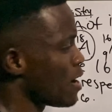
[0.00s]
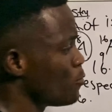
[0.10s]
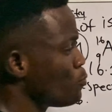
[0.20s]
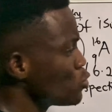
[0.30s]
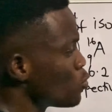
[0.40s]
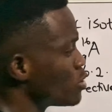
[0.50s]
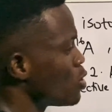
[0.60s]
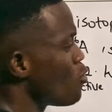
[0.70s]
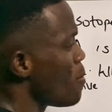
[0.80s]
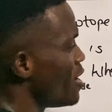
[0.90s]
I will put what?
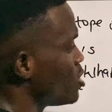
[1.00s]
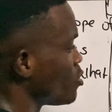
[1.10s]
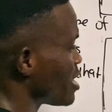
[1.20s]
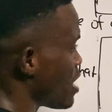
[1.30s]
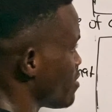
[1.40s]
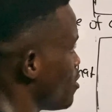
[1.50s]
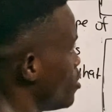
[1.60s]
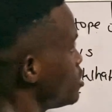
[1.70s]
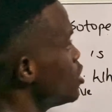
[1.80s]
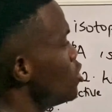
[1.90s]
1 minus what? Alpha 1.